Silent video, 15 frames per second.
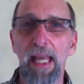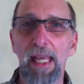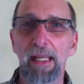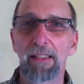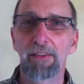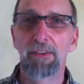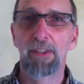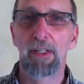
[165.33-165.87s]

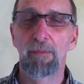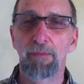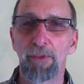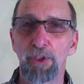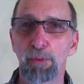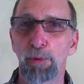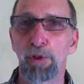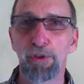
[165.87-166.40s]
And
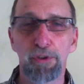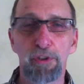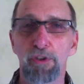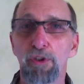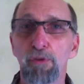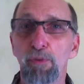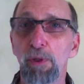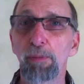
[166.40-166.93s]
this person
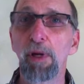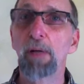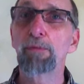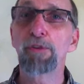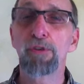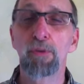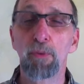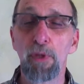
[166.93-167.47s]
had just
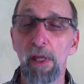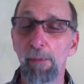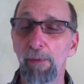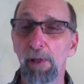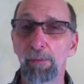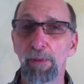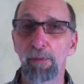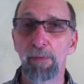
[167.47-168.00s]
republished it without
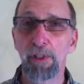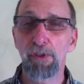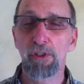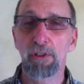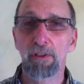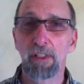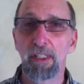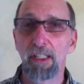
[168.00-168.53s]
my permission.